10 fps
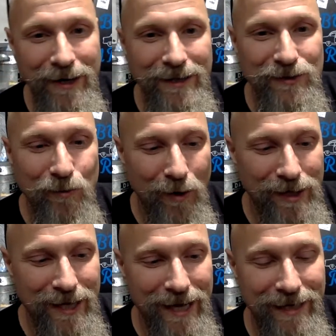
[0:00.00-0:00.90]
and
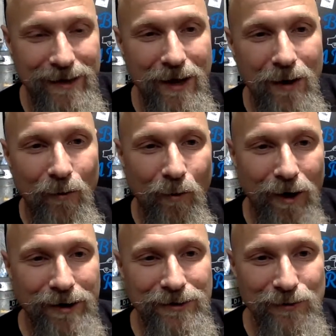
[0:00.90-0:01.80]
28.
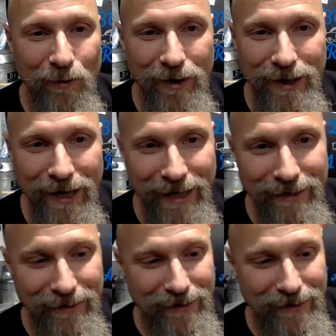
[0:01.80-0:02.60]
1 and 28.